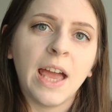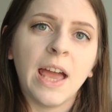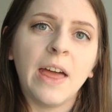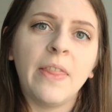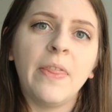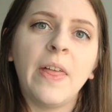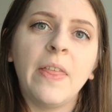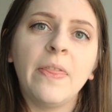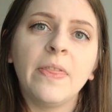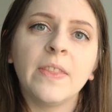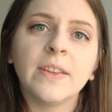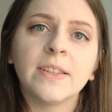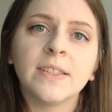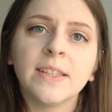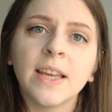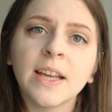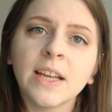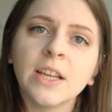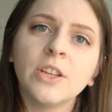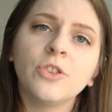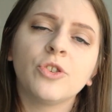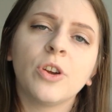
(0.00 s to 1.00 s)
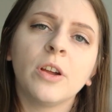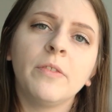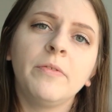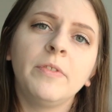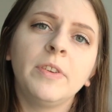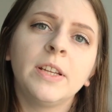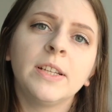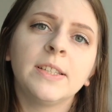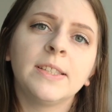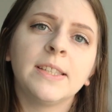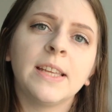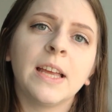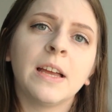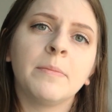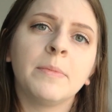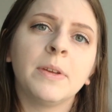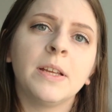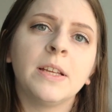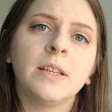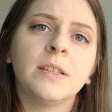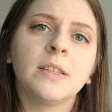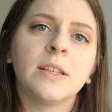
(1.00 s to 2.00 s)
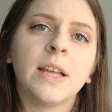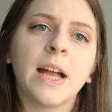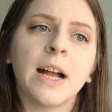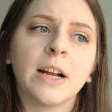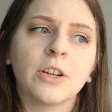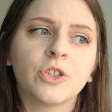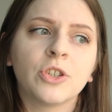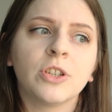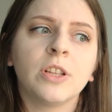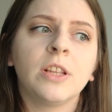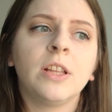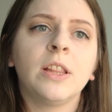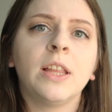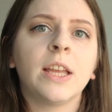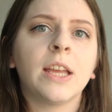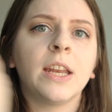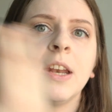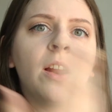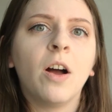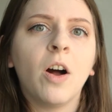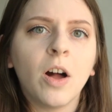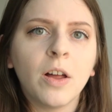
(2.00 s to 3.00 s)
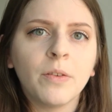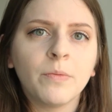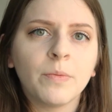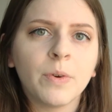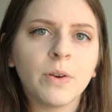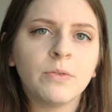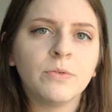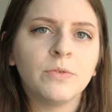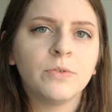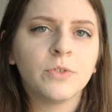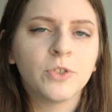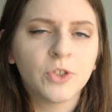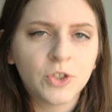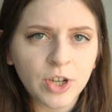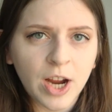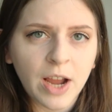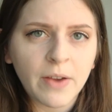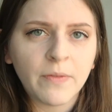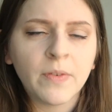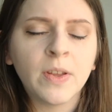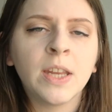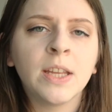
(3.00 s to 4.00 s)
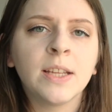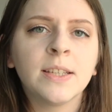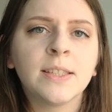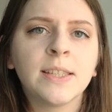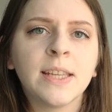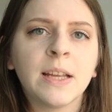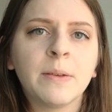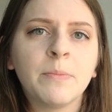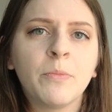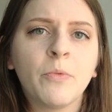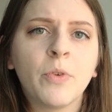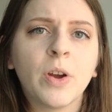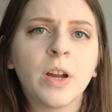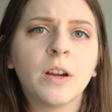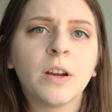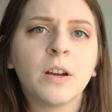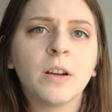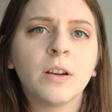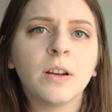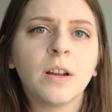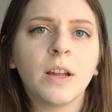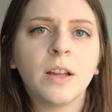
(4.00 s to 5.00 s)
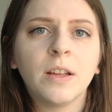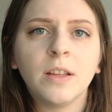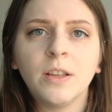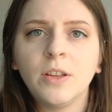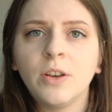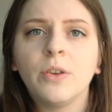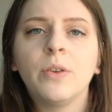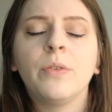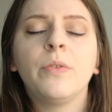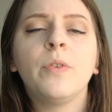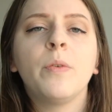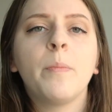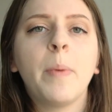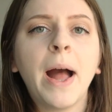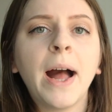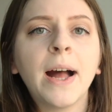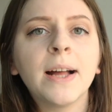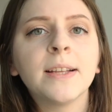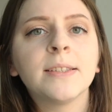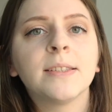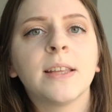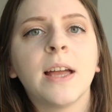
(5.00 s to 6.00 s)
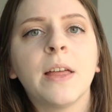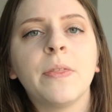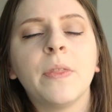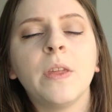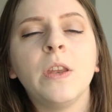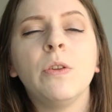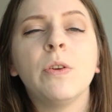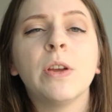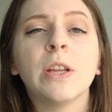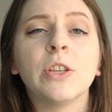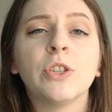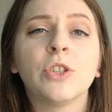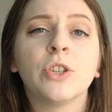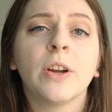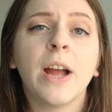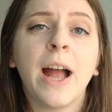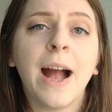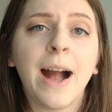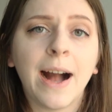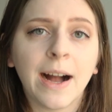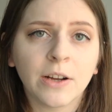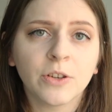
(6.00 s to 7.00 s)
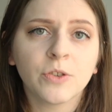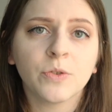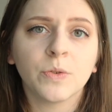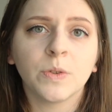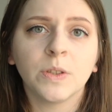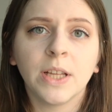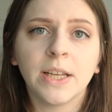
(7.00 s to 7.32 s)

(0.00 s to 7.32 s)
And then the second driving exam is actually an on-road driving exam where, if you pass that, then you get your actual